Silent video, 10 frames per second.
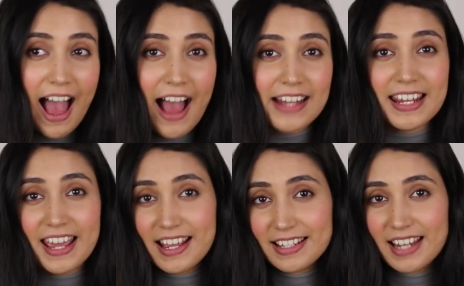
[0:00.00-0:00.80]
And
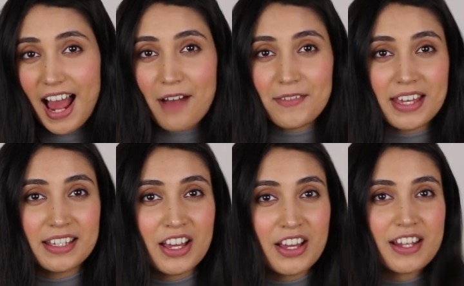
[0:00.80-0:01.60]
here's to
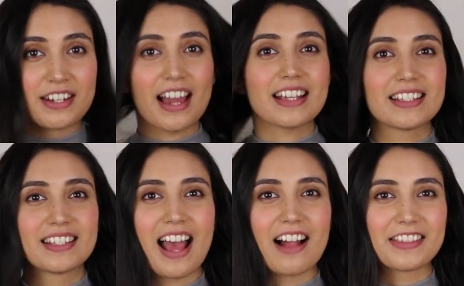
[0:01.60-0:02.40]
having
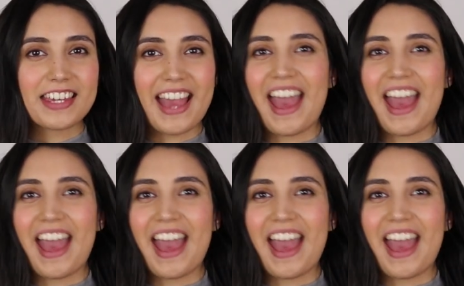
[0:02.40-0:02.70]
nice, healthy